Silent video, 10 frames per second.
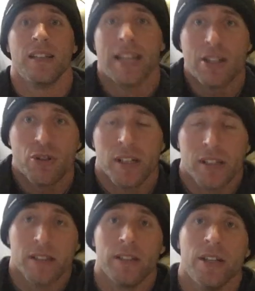That truck,
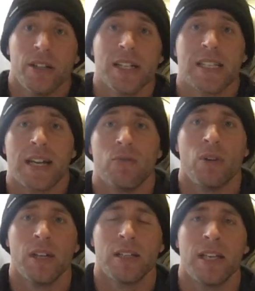you know, I said I
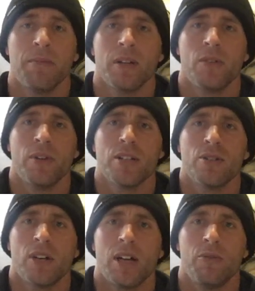wanted to keep it
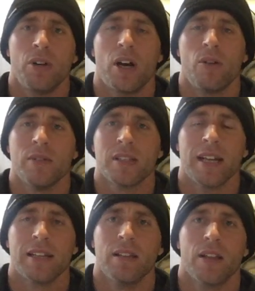original. I always
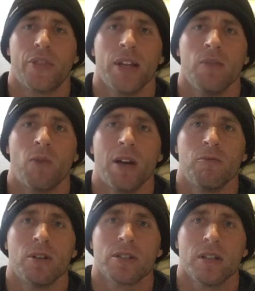liked the thin white
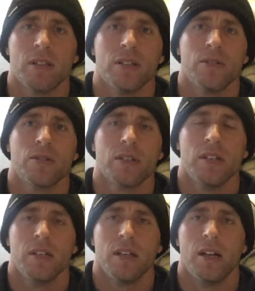walls on those.
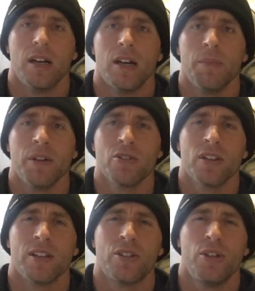Those are
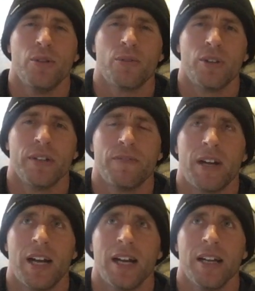the
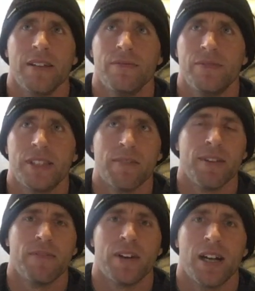235,
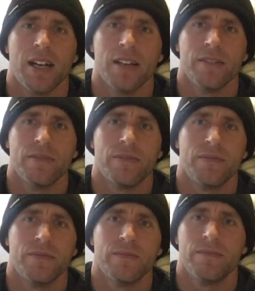75,
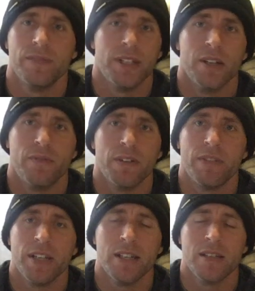
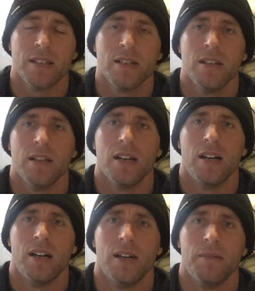15s,
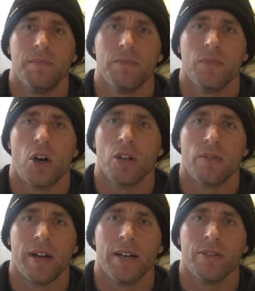all
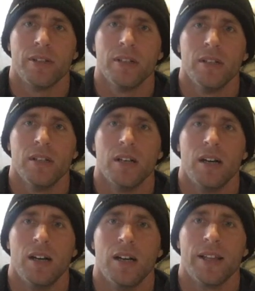around.
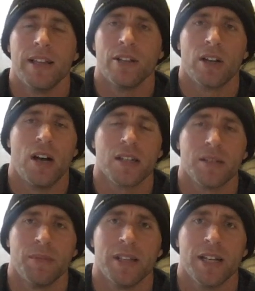They look
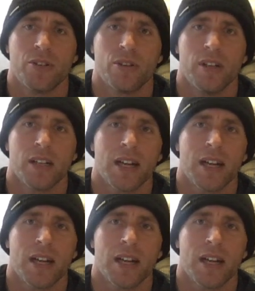awesome on that truck.